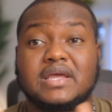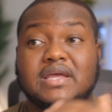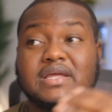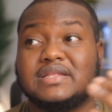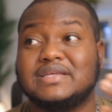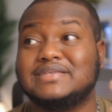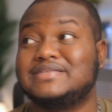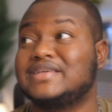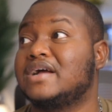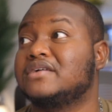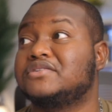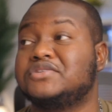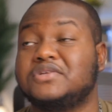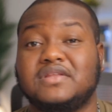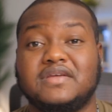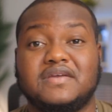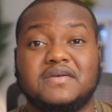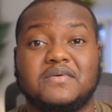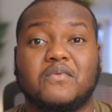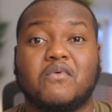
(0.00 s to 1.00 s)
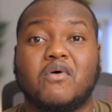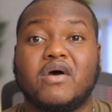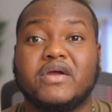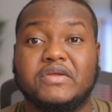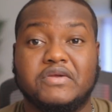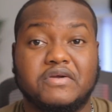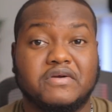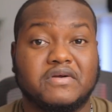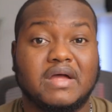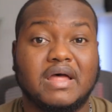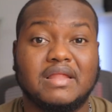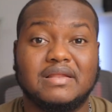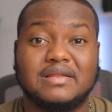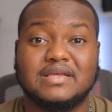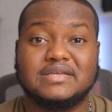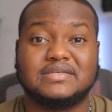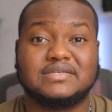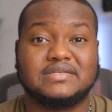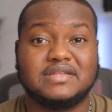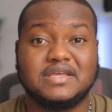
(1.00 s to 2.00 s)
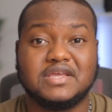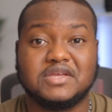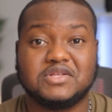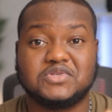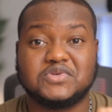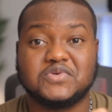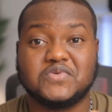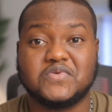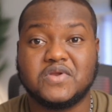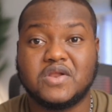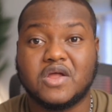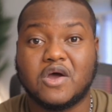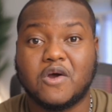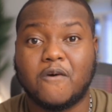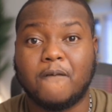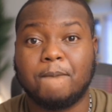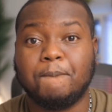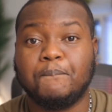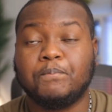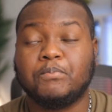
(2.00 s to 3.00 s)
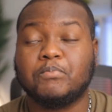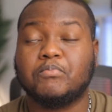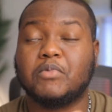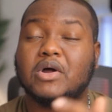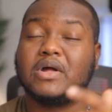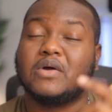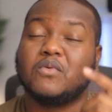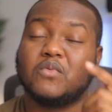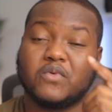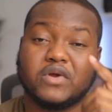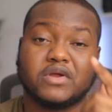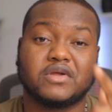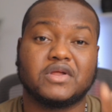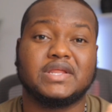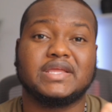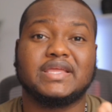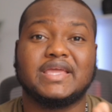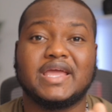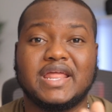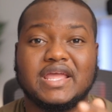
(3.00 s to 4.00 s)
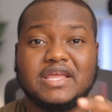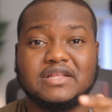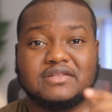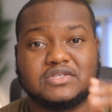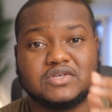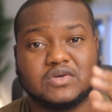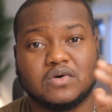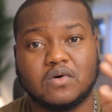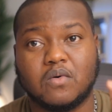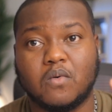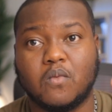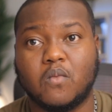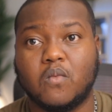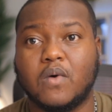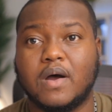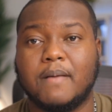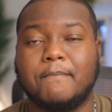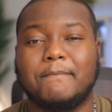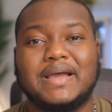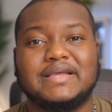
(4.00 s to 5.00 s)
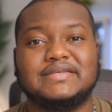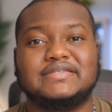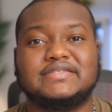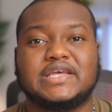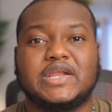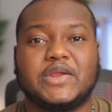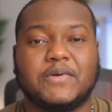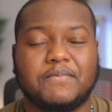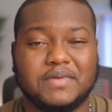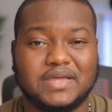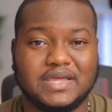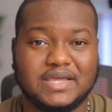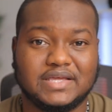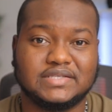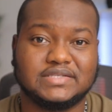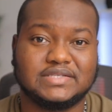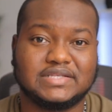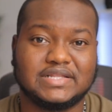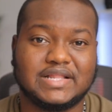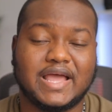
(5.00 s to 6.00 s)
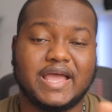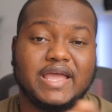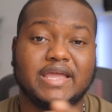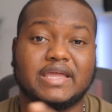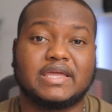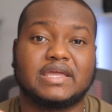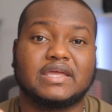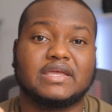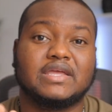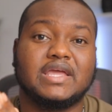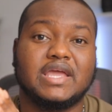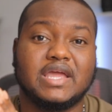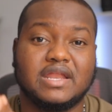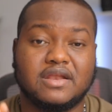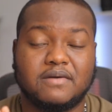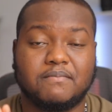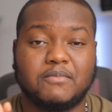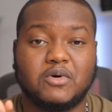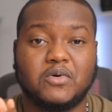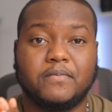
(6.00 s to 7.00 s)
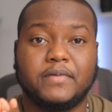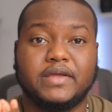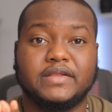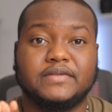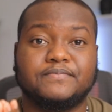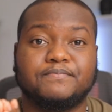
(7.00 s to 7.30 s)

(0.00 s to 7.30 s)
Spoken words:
It's actually what you're listening to now, but we're gonna get into what my setup is like in a moment.